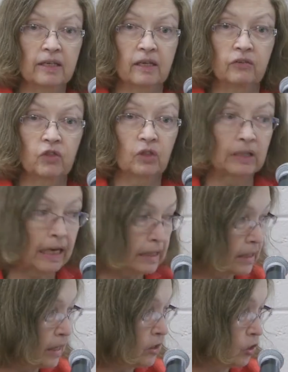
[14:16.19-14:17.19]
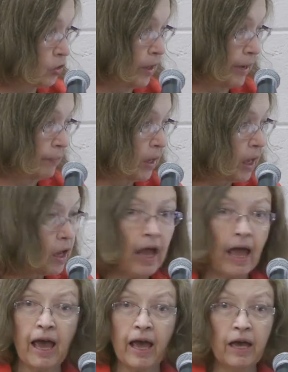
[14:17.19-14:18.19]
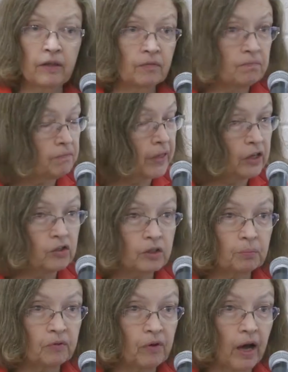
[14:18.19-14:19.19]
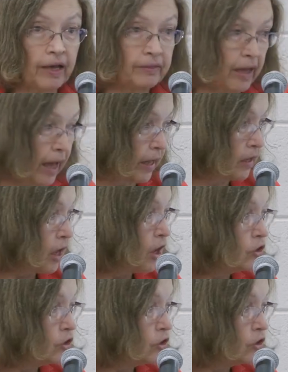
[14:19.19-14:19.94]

It gives you a nice history, and they just provide that.